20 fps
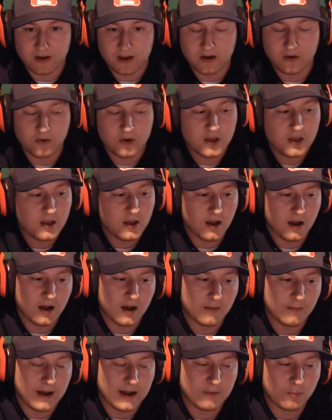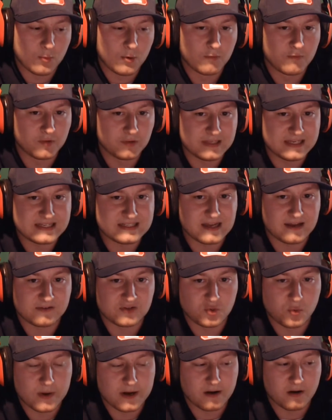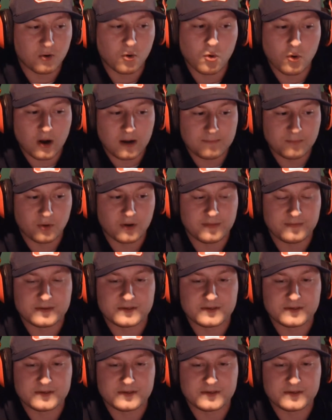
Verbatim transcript: know. Um, I will release on Twitter or I put it